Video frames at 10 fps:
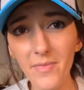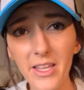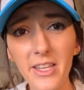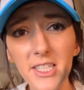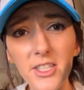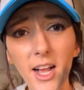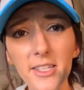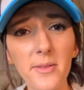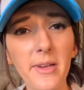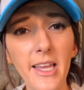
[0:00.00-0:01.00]
this is
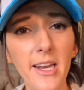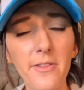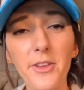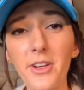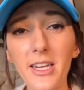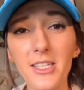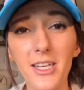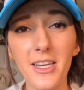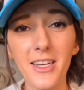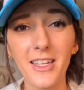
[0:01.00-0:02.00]
awesome. Again, if you need
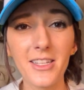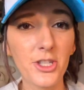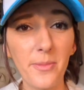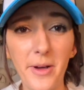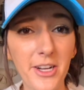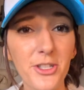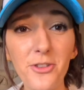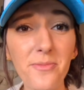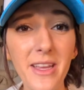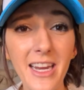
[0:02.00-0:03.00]
to jump on a
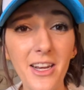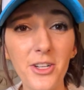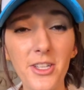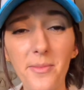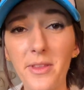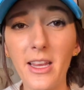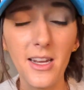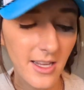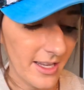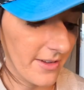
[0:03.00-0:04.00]
Zoom meeting or
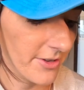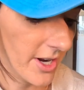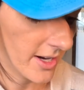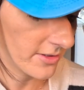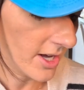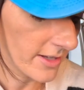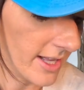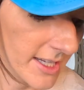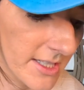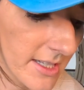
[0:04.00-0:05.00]
something, give your dog
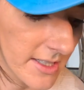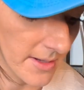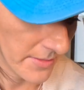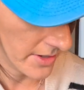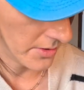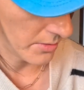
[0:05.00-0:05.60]
long-lasting something to